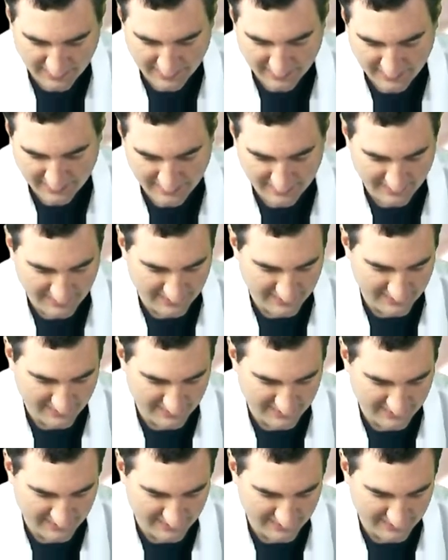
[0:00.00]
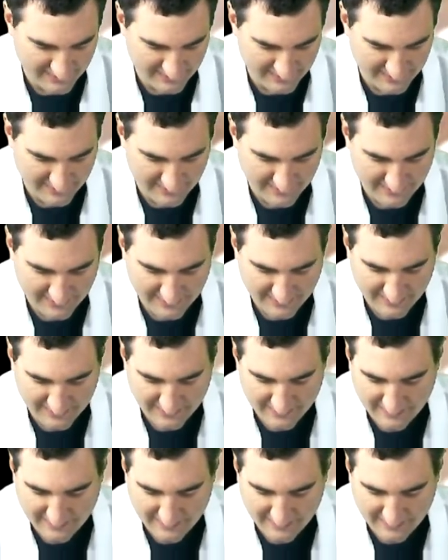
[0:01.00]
(silence)